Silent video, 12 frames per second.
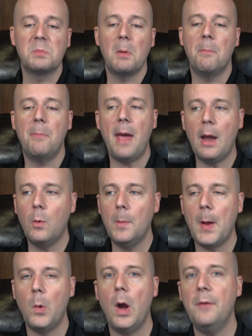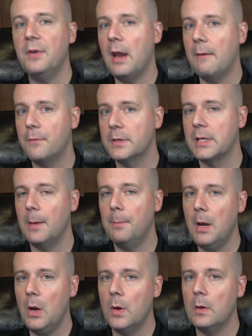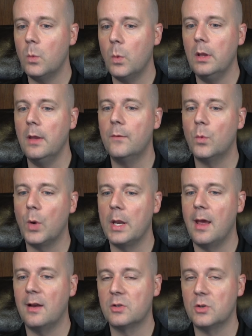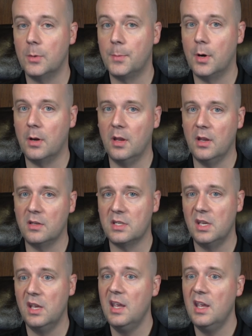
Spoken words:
But back when my wife and I first got married, we lived right next to a Perkins.